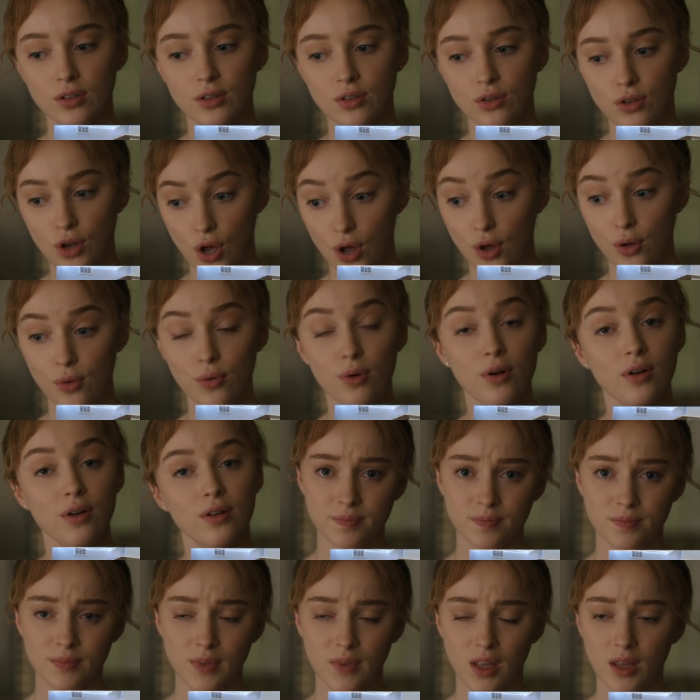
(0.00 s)
No.
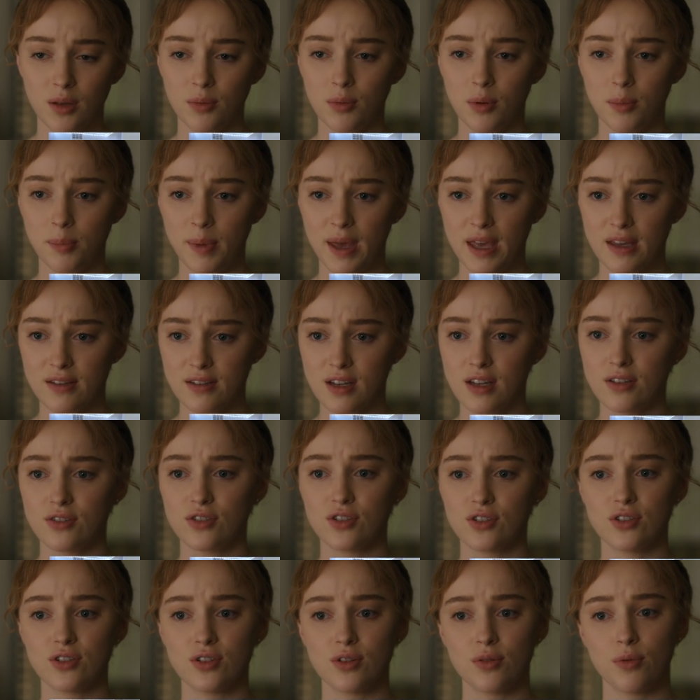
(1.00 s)
He will pay
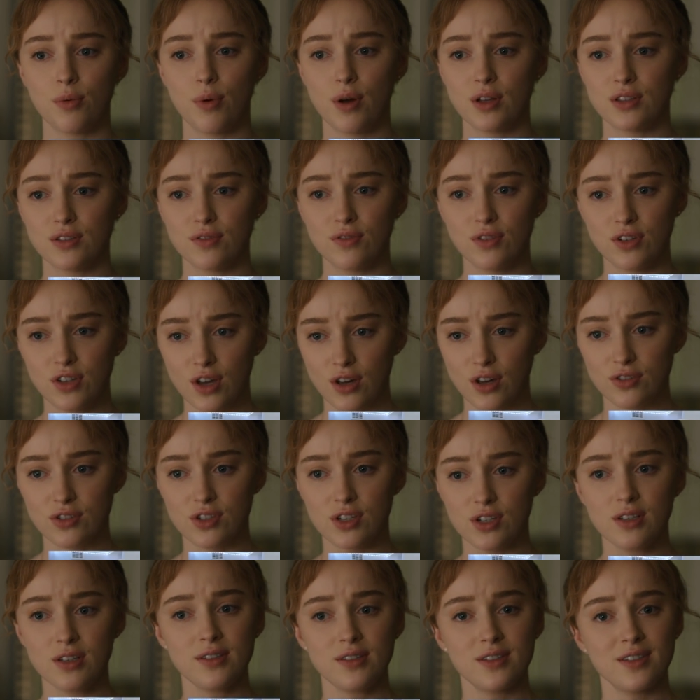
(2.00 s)
attention to the words of a
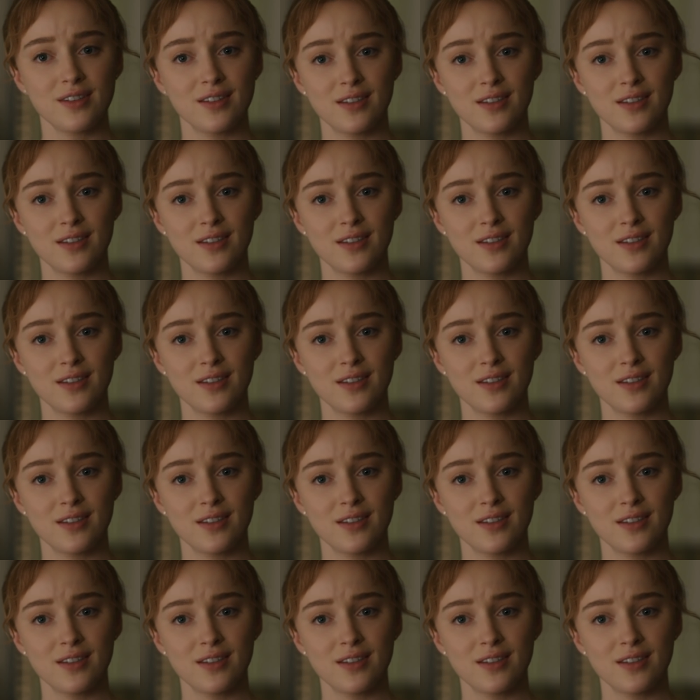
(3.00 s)
duchess.